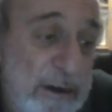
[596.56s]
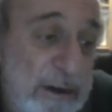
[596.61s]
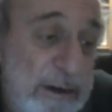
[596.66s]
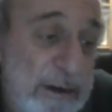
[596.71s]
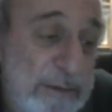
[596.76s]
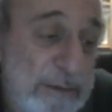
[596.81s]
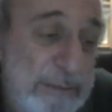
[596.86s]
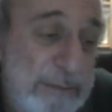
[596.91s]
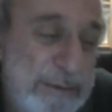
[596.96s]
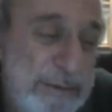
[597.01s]

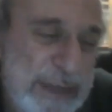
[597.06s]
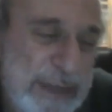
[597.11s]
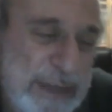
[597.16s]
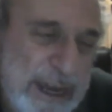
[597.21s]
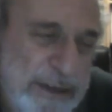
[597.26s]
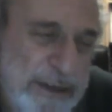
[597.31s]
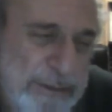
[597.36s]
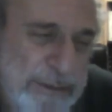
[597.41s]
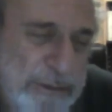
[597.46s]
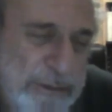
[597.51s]
Maybe
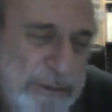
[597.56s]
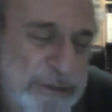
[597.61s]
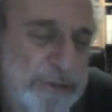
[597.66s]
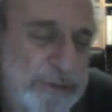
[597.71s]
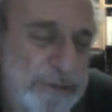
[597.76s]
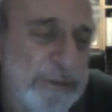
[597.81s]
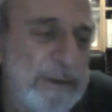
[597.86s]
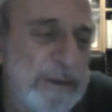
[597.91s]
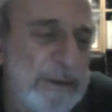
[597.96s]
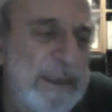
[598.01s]
Canada, I'm not
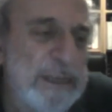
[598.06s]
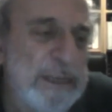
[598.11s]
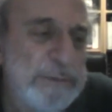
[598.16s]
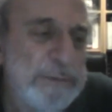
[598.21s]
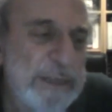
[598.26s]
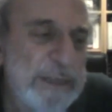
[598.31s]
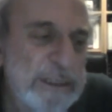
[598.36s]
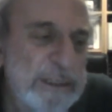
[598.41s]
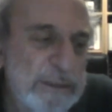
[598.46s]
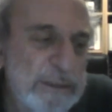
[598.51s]
sure. He's
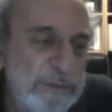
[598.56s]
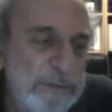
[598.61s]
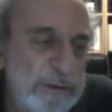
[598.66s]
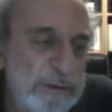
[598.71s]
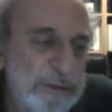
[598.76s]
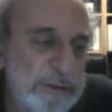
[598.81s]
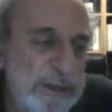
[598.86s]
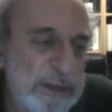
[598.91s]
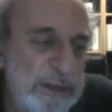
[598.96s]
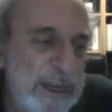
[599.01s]
being interviewed,
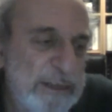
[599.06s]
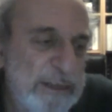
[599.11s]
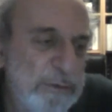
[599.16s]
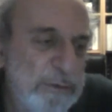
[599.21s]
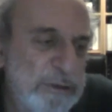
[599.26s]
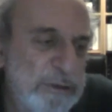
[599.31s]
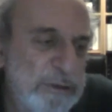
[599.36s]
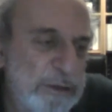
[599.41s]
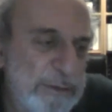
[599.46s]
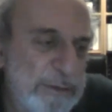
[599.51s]
and
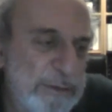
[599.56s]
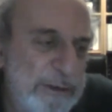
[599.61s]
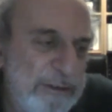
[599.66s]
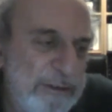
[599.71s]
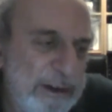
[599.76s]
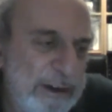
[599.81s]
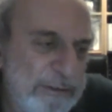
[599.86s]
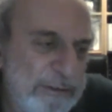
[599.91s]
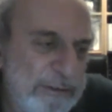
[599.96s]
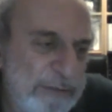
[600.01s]
we're talking about
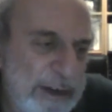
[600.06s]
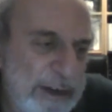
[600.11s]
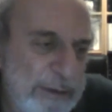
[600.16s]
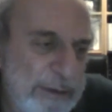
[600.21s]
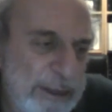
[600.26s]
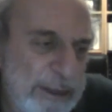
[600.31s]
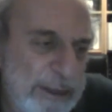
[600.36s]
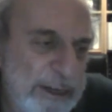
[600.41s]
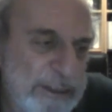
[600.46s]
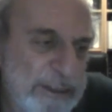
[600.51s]
around about
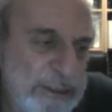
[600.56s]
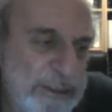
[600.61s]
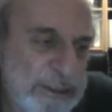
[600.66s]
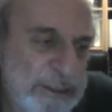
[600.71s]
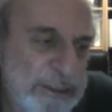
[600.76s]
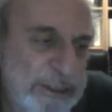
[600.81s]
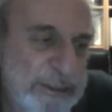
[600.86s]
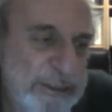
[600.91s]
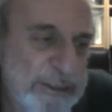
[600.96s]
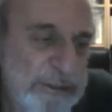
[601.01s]
the
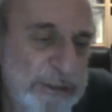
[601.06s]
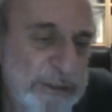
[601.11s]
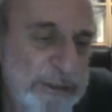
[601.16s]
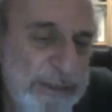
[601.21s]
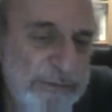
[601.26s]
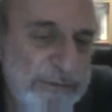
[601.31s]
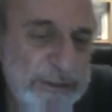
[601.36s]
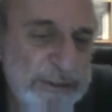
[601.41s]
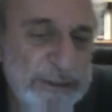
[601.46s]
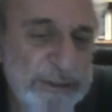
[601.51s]
1960s or
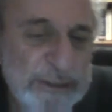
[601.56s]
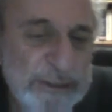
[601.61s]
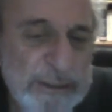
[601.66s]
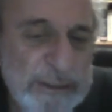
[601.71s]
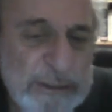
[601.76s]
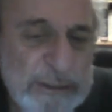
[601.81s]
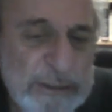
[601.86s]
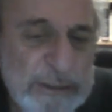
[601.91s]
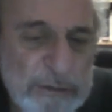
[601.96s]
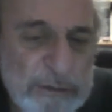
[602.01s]
70s. And the
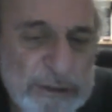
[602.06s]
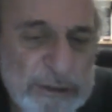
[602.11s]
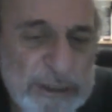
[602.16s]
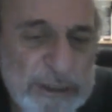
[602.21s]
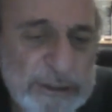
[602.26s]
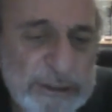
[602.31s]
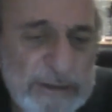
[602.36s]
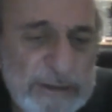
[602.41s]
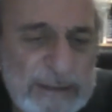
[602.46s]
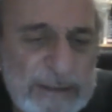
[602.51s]
interviewer
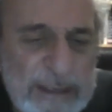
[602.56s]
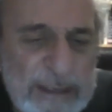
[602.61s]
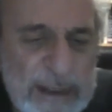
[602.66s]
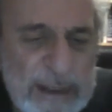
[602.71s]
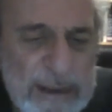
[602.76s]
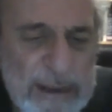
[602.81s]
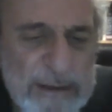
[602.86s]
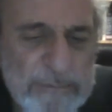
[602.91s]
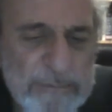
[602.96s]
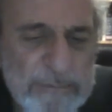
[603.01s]
says,
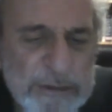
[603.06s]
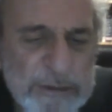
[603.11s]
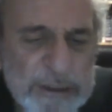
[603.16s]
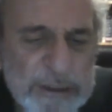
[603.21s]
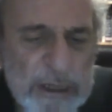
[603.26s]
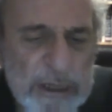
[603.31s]
Mr.